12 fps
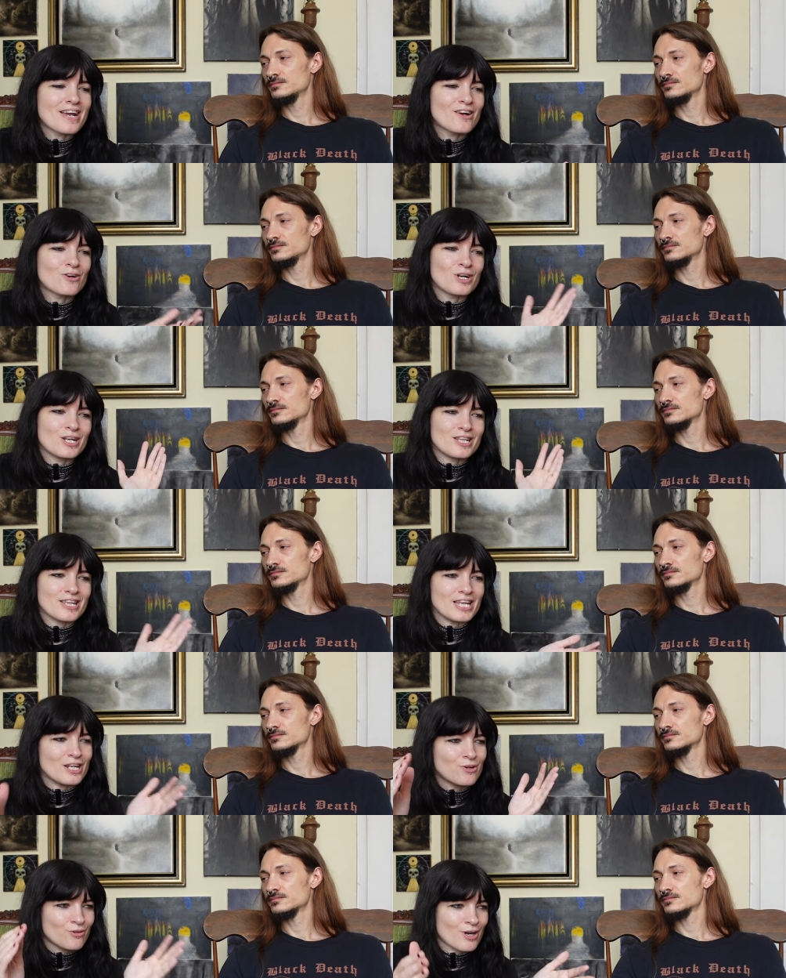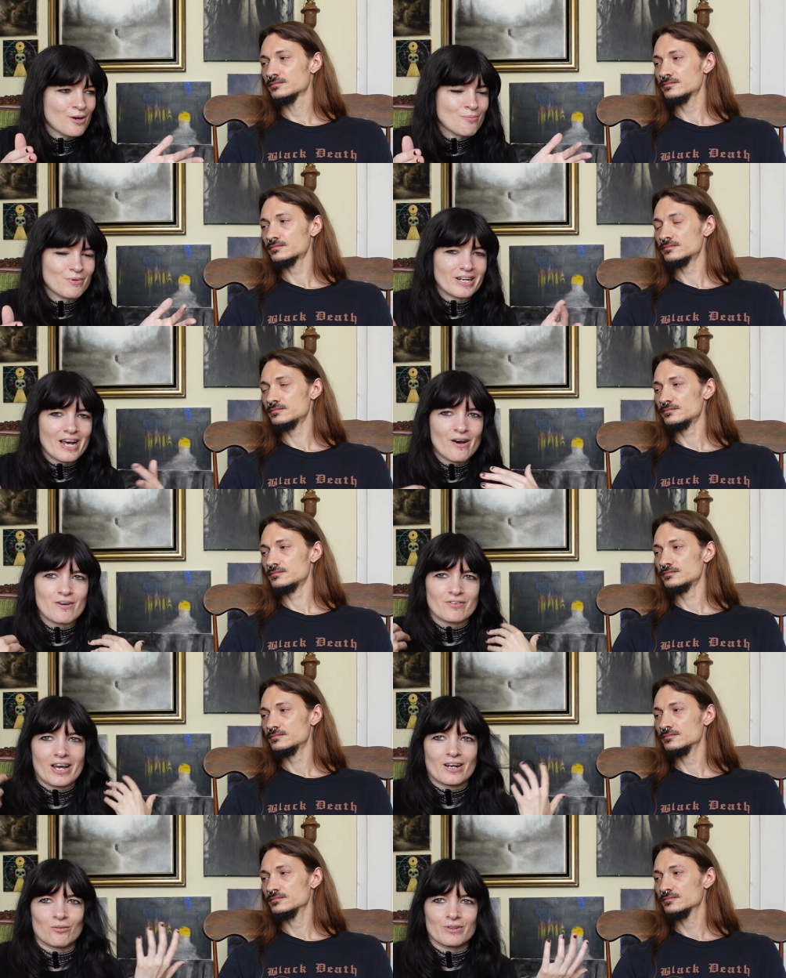Speaker 1: hair in the interim, but now I've
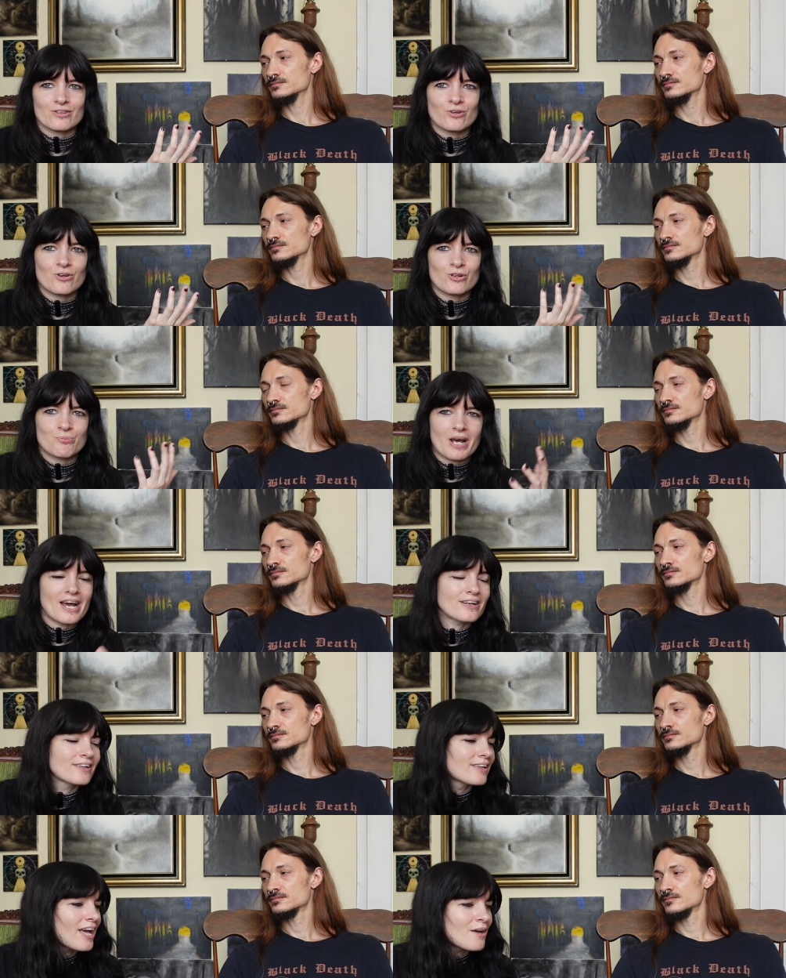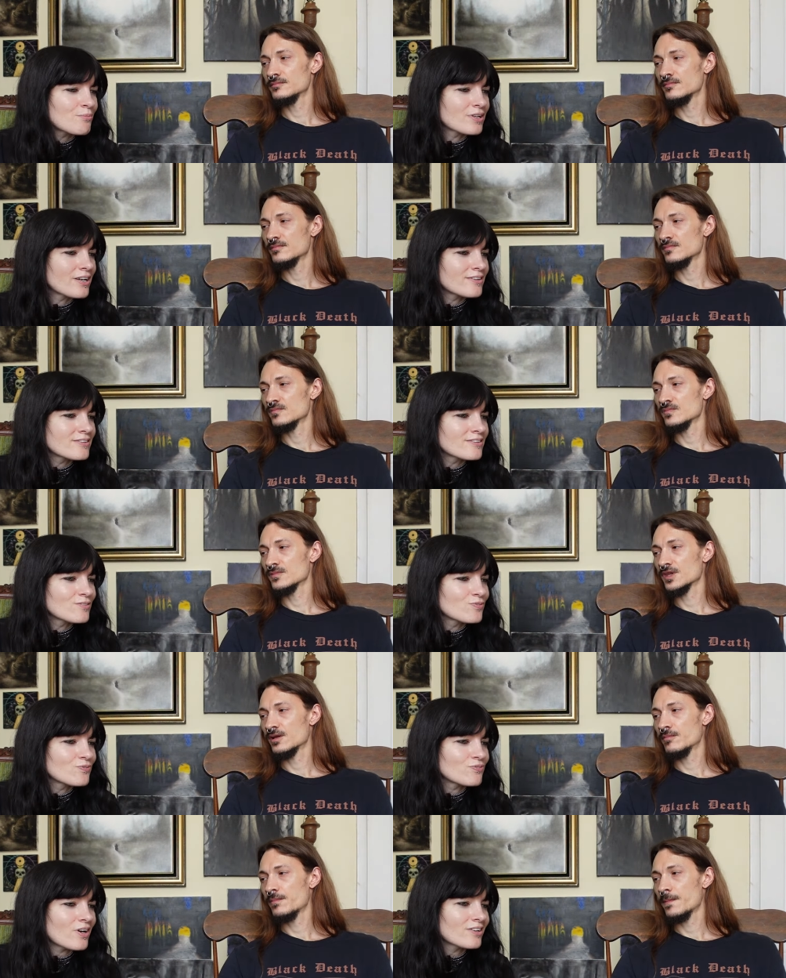kind of returned back to that because
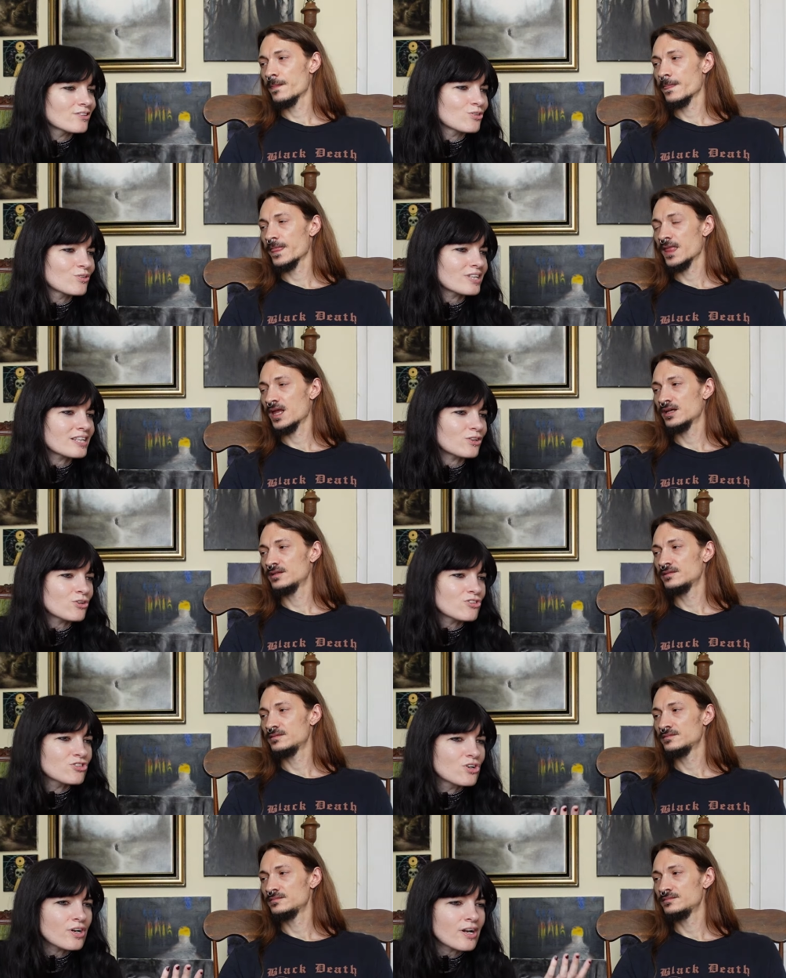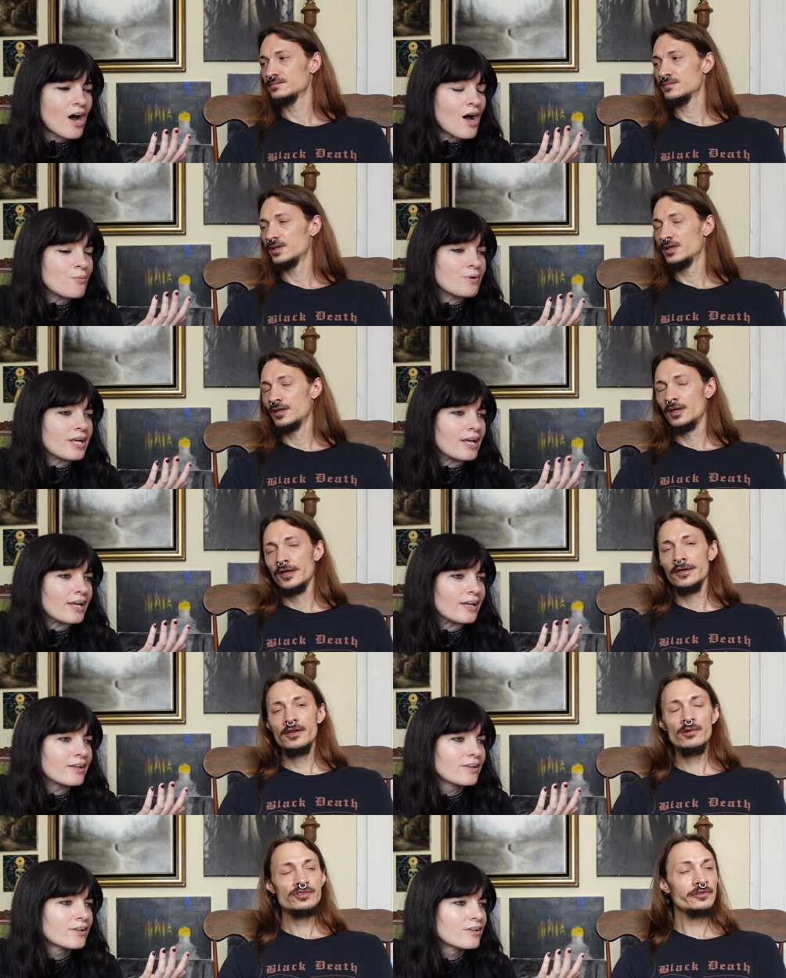fuck, dude, it looks good on me.
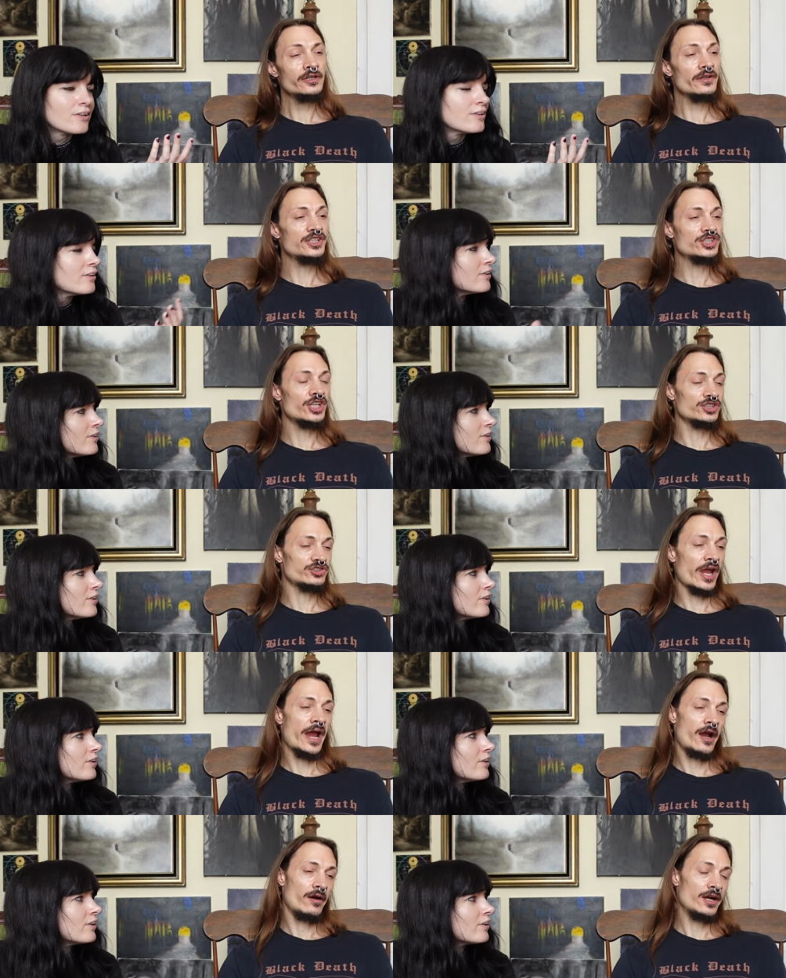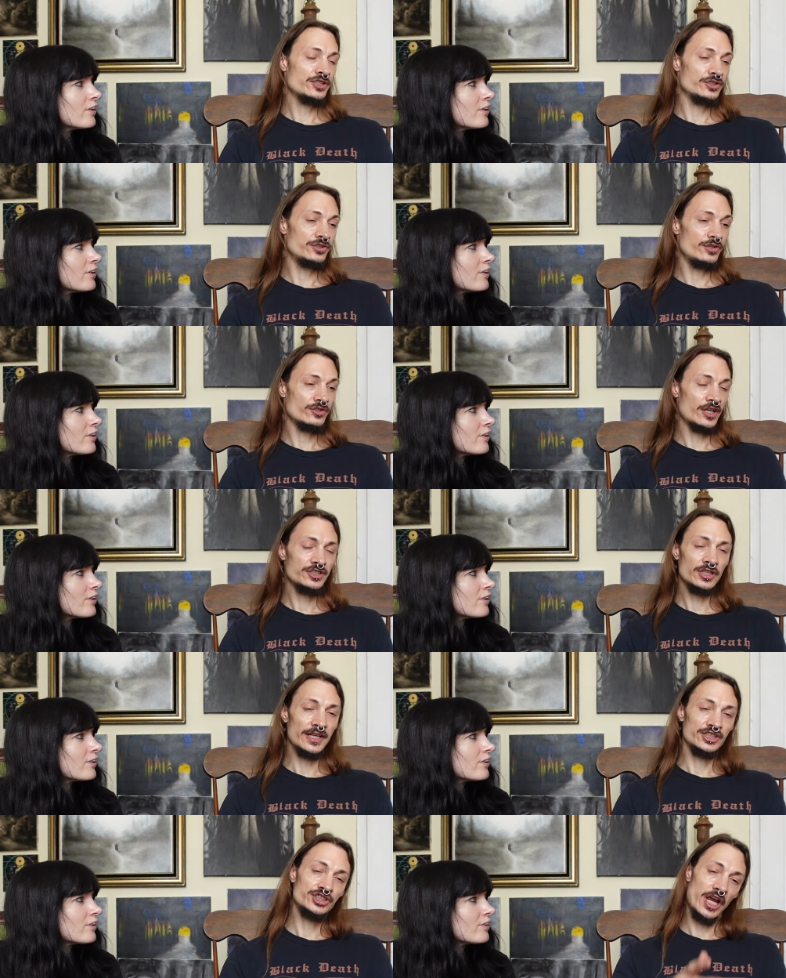
Speaker 2: You know, it's literally just hair. I should do. I should
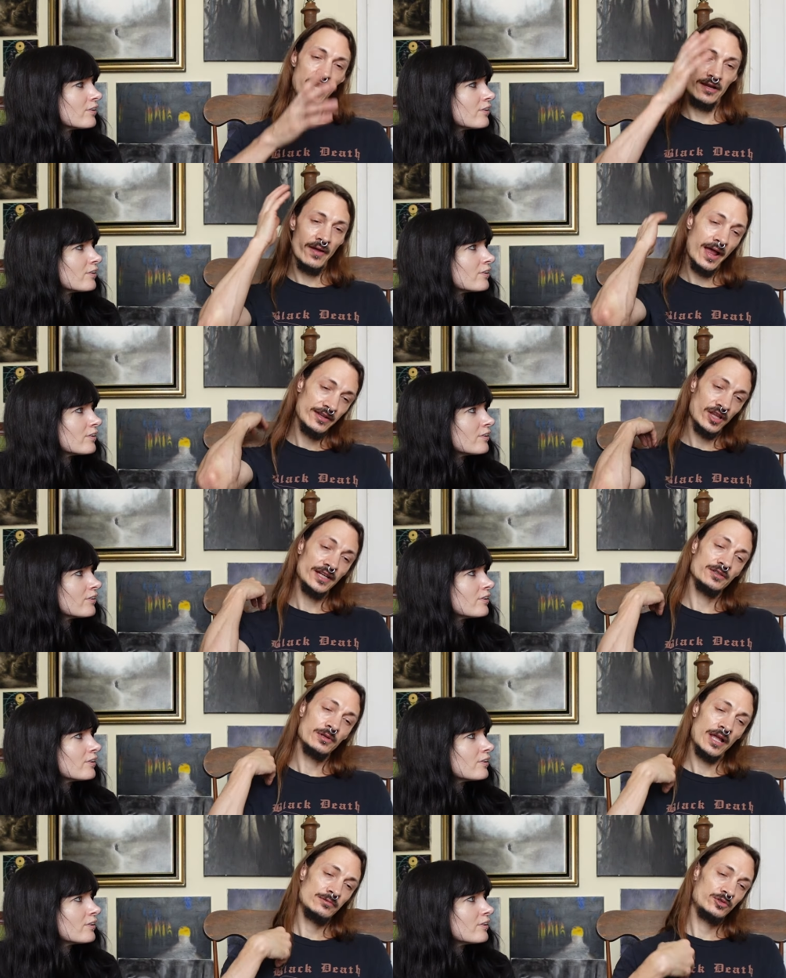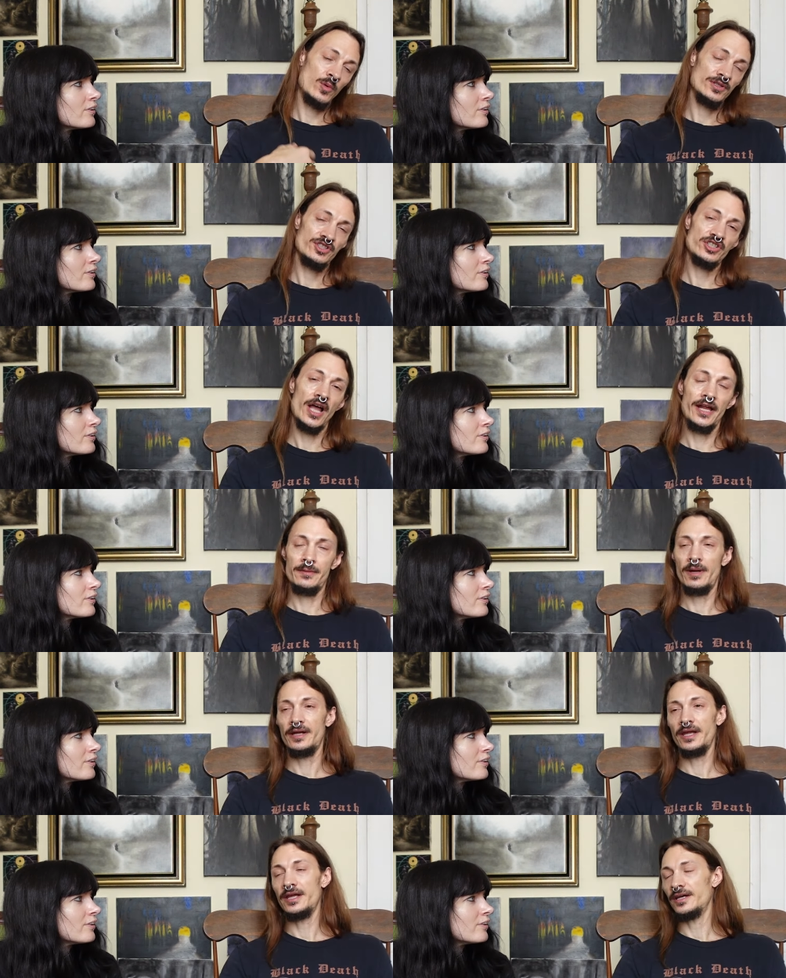like shave half, like one side of
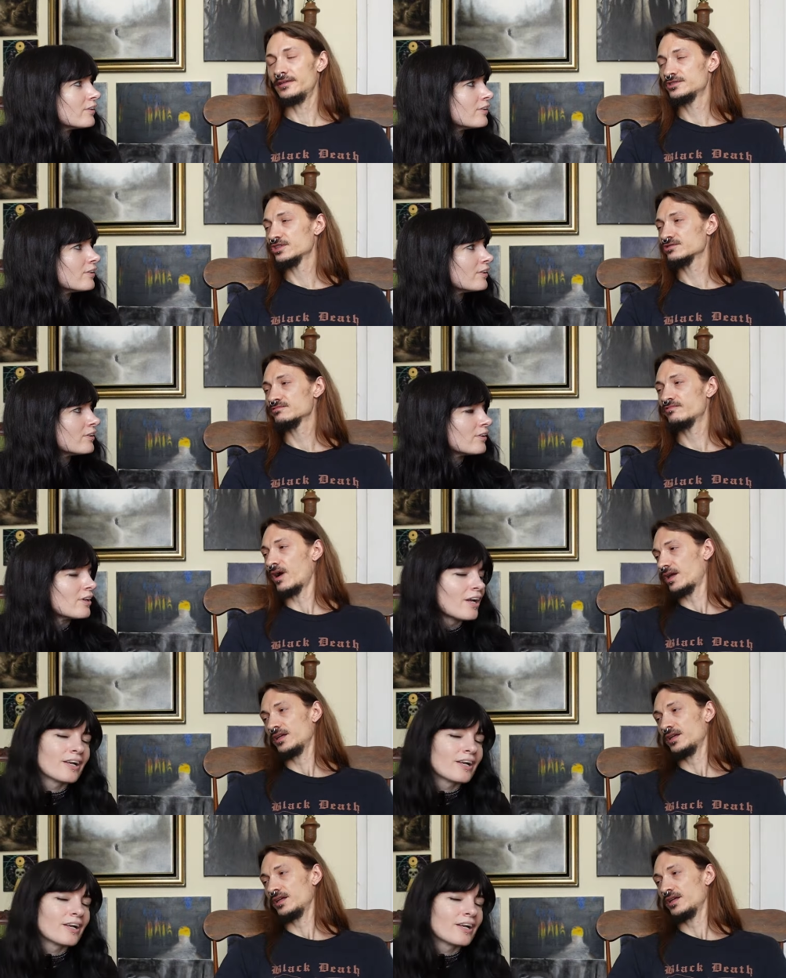my head. Just fuck